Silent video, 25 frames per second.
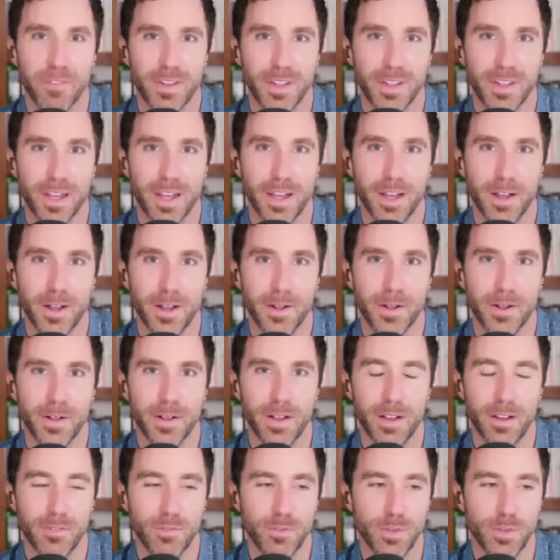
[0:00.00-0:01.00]

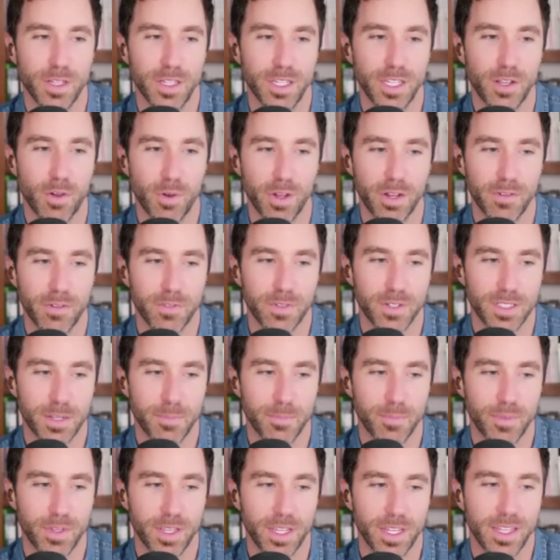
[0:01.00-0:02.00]
of really going for
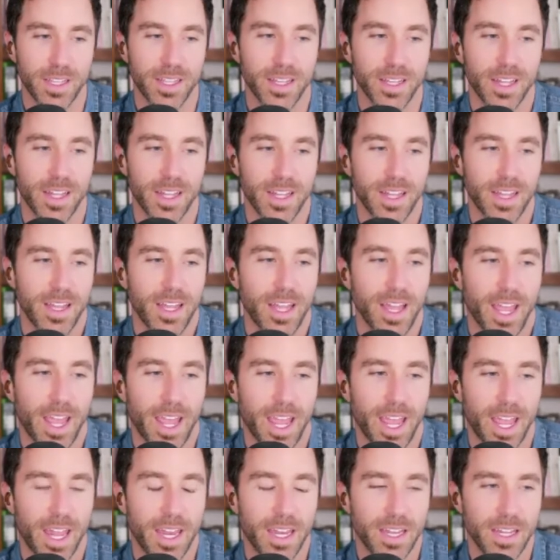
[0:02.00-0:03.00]
something.
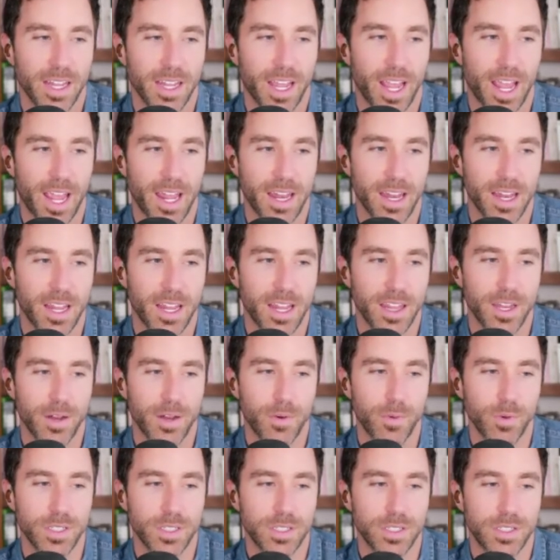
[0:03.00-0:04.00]
And there
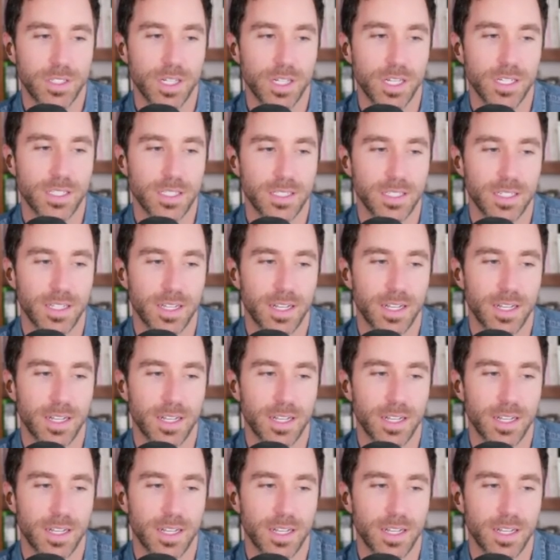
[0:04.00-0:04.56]
was just